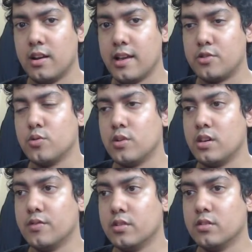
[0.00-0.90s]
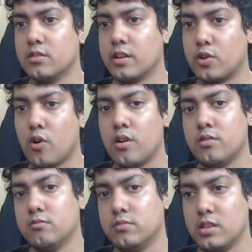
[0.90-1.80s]
let you even record
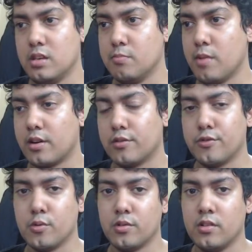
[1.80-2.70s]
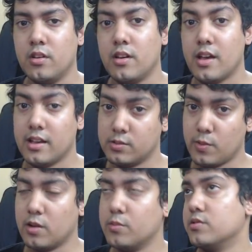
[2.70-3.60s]
the microphone as
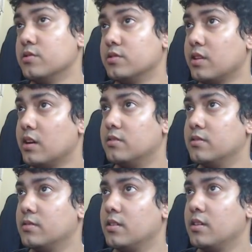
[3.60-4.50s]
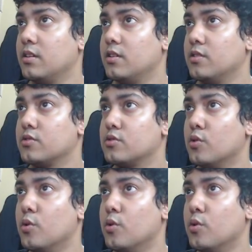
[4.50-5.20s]
well, which is great. So